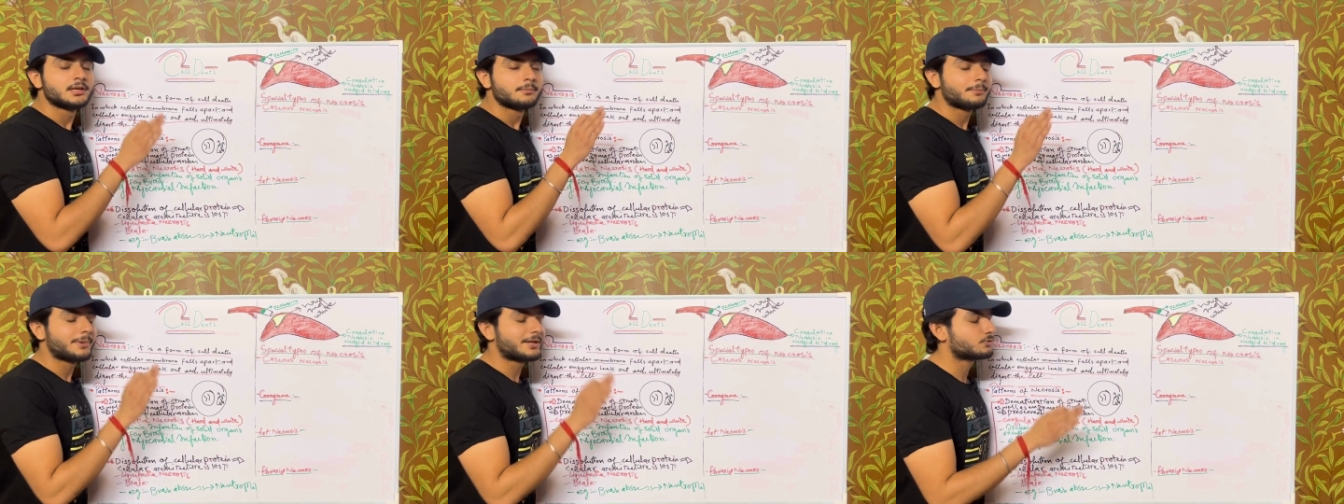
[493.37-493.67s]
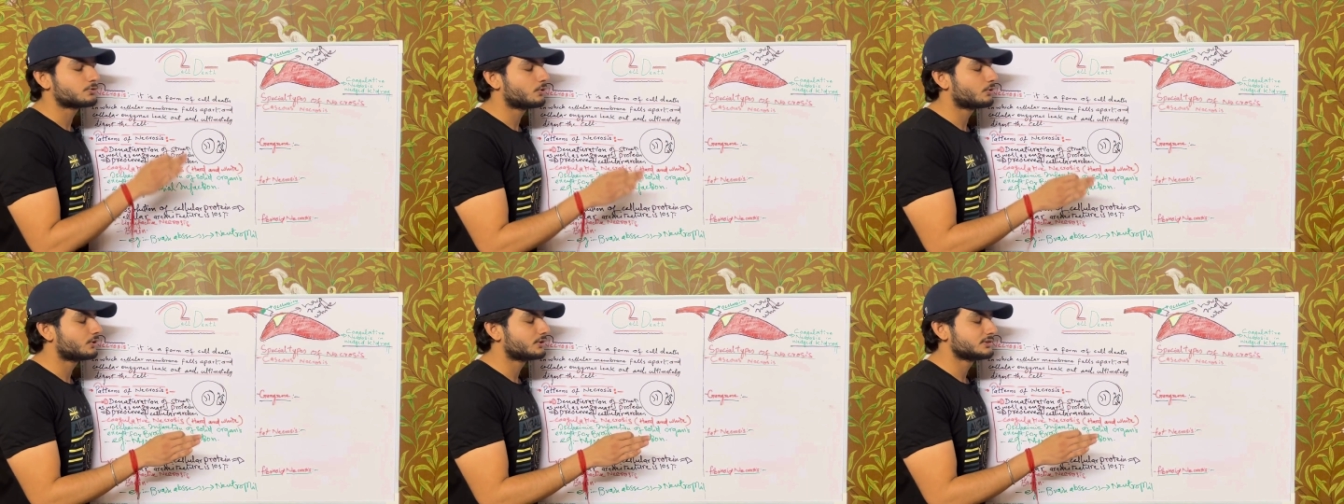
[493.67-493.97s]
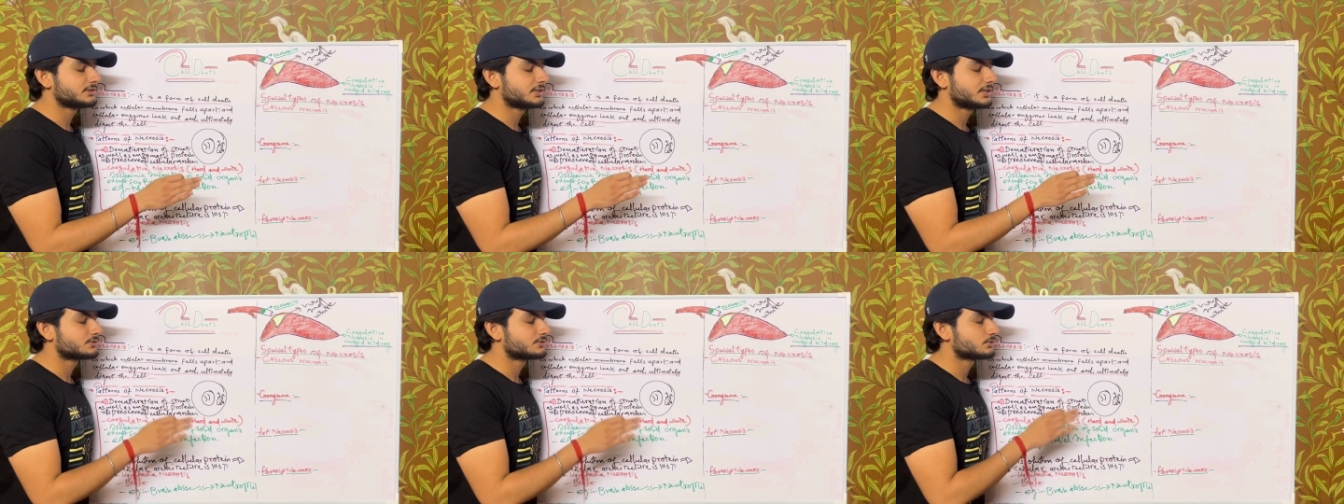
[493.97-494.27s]

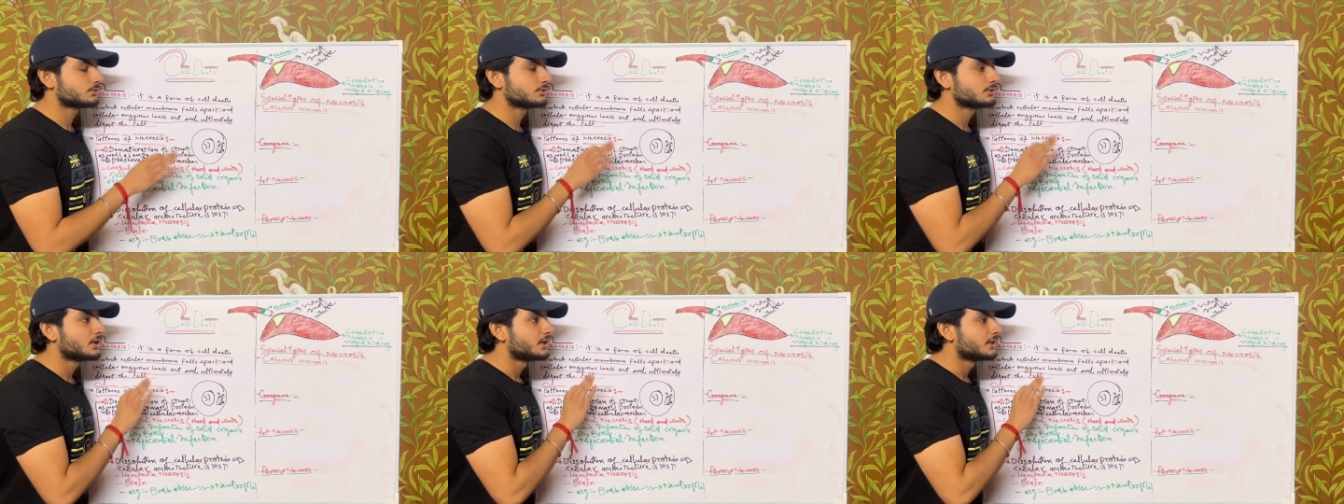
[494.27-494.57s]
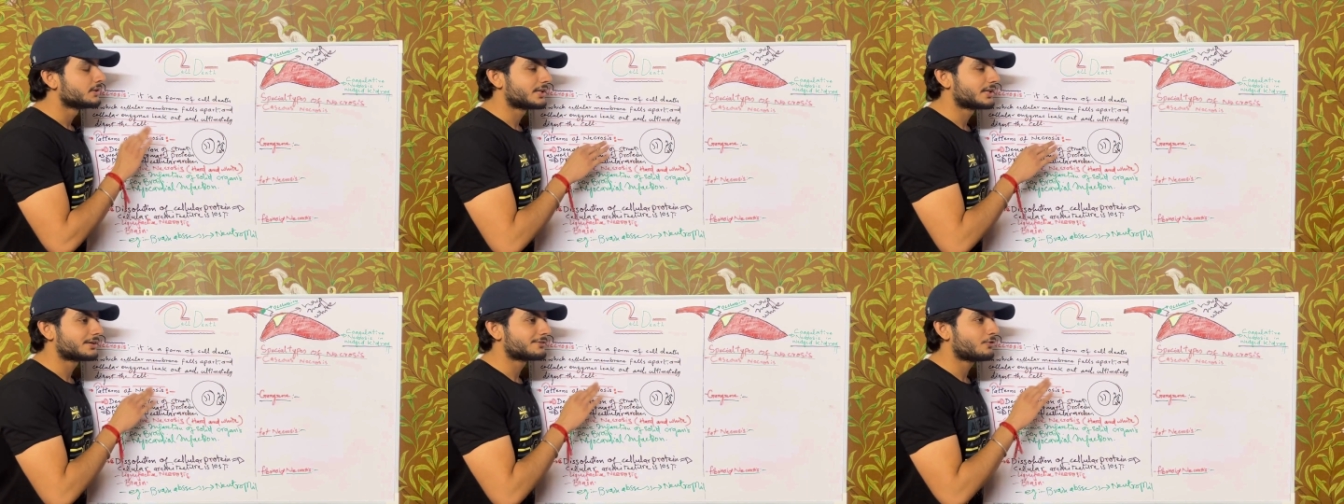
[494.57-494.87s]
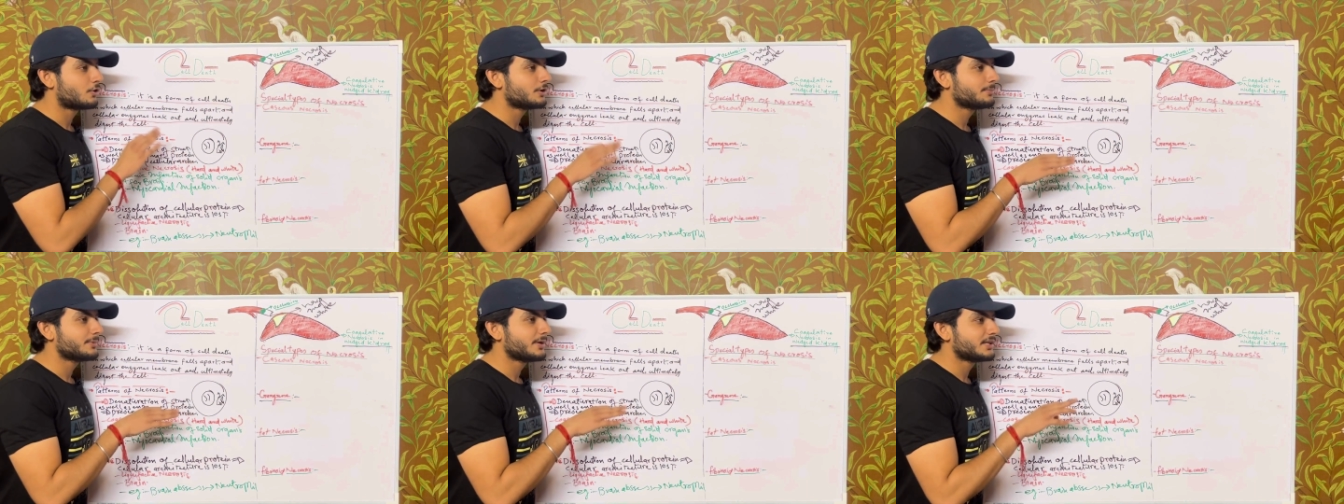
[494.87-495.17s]
pathological, so there
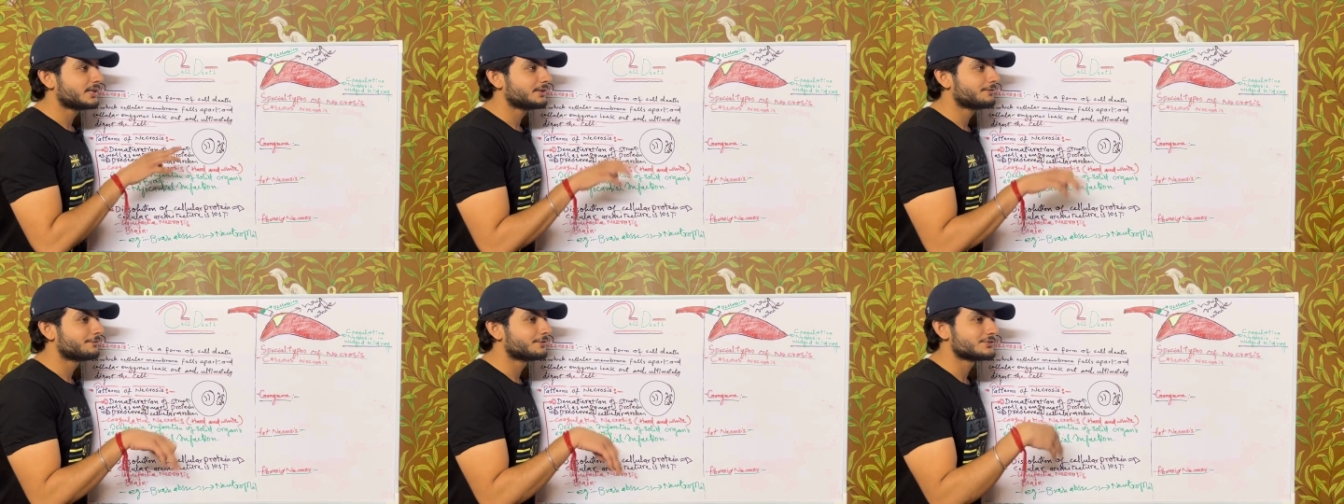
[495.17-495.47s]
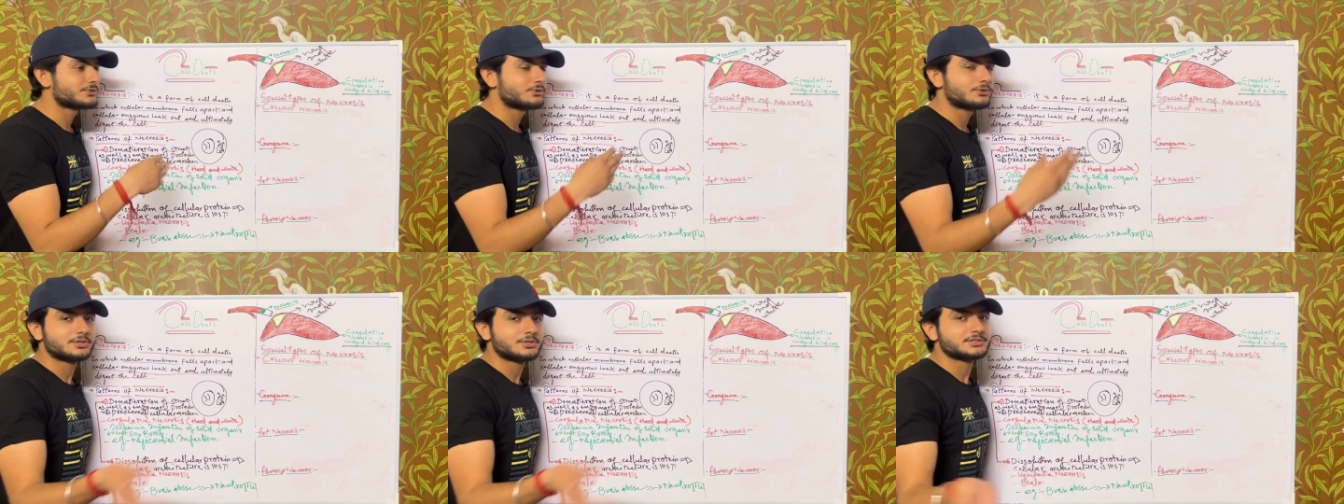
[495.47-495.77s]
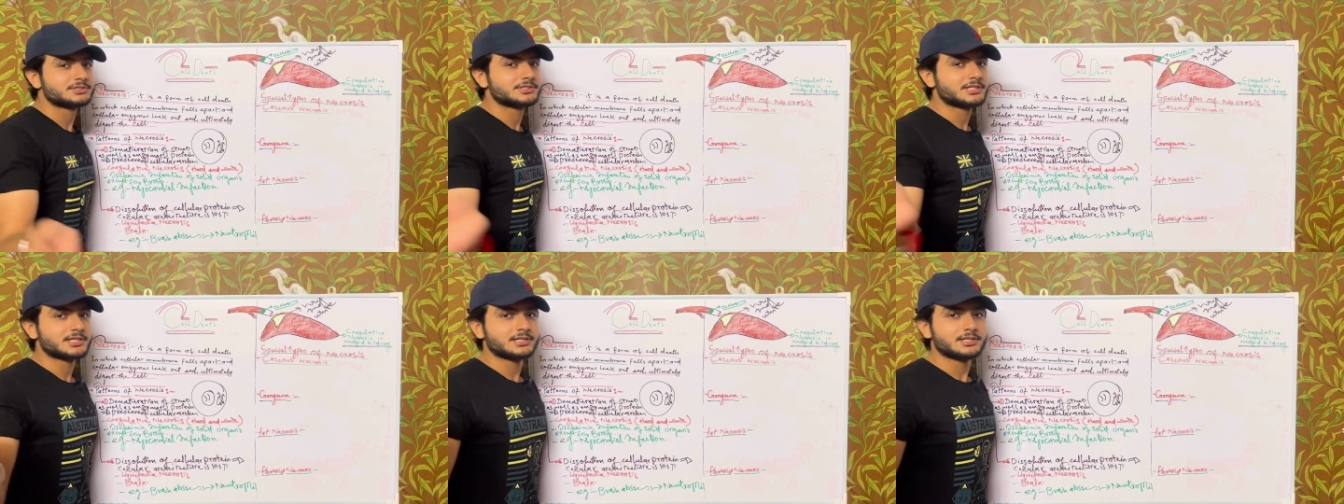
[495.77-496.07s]
won't be any
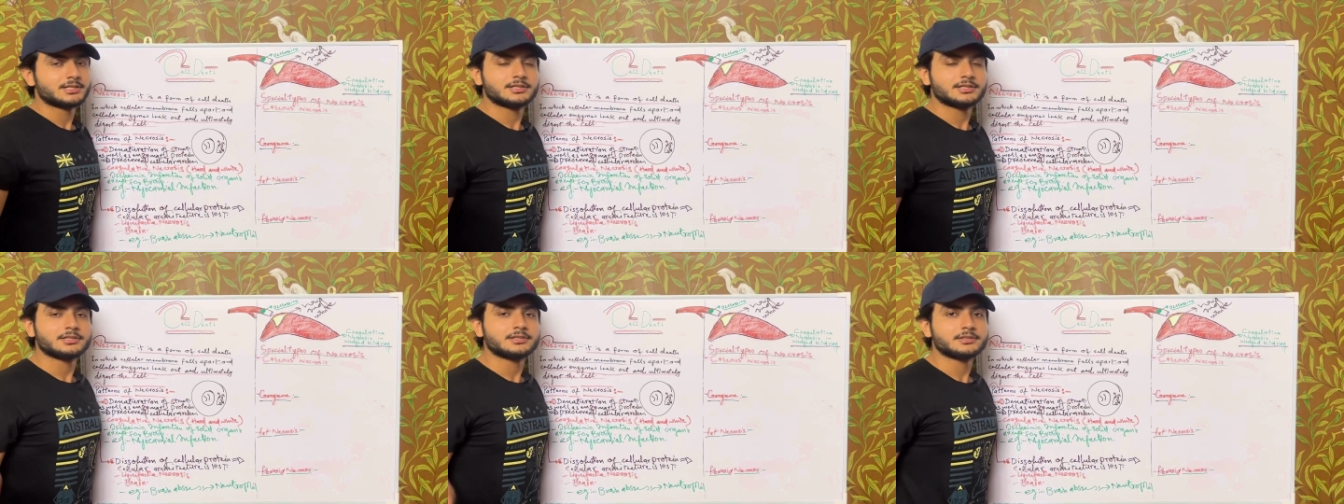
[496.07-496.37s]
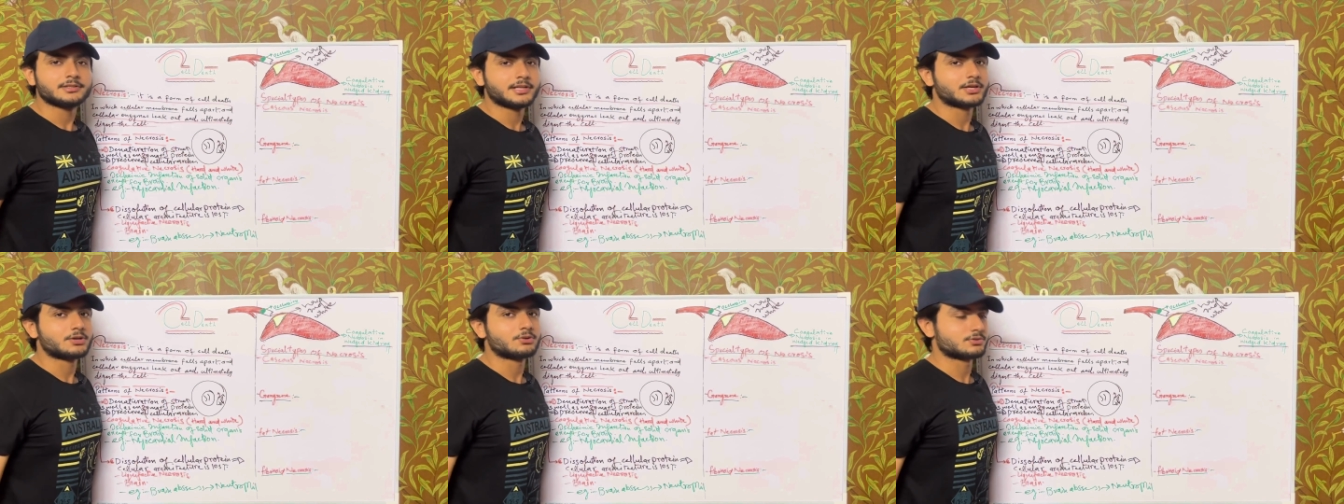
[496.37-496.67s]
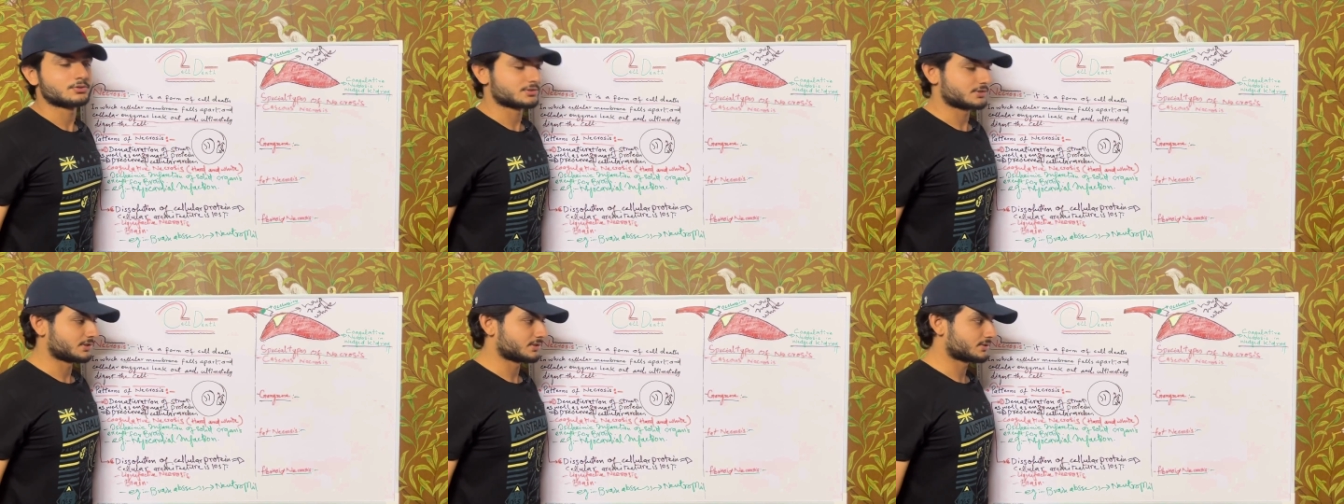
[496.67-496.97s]
physiological
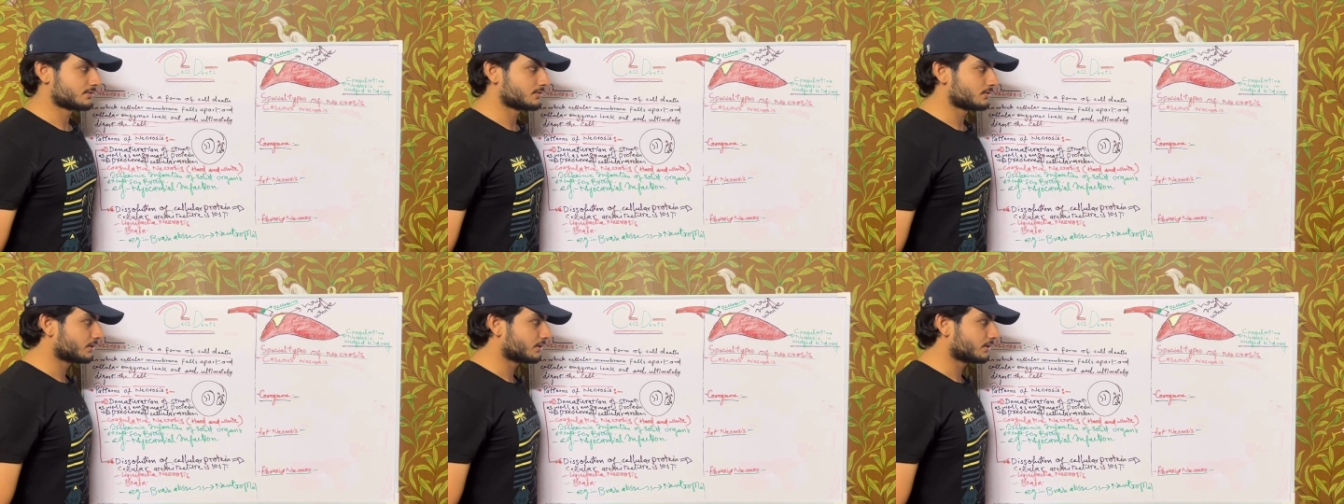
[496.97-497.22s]
necrosis.